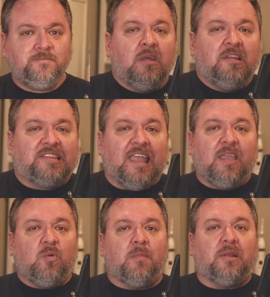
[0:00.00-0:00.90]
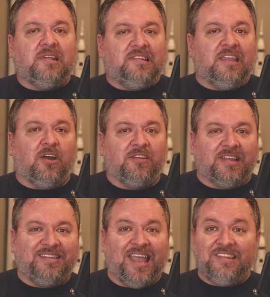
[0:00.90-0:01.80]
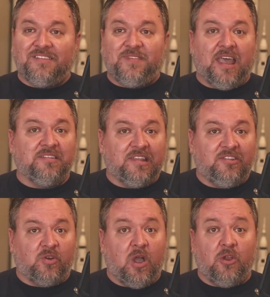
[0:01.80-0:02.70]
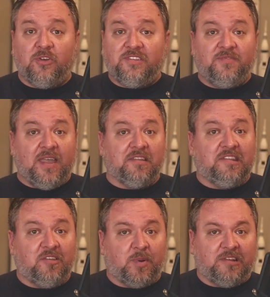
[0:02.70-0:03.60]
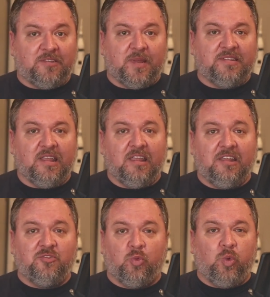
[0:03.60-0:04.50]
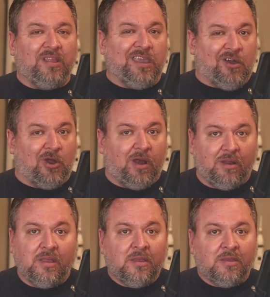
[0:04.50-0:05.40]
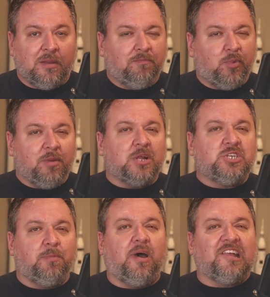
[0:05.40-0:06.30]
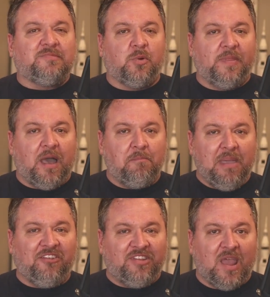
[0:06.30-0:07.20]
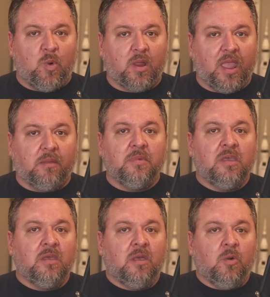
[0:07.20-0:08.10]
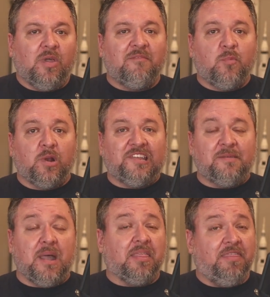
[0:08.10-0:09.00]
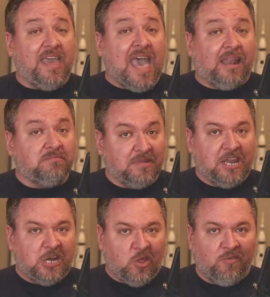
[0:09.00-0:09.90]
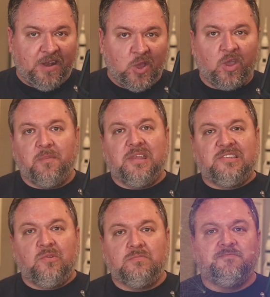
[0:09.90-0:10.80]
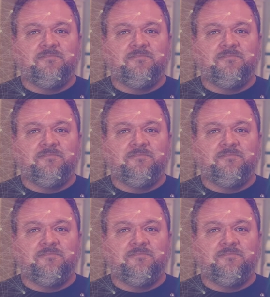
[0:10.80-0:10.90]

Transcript: Scaling WebRTC calls to tens of thousands or hundreds of thousands of participants is really hard and pretty much impossible without mesh networking. We'll have more to say about that in another video coming soon.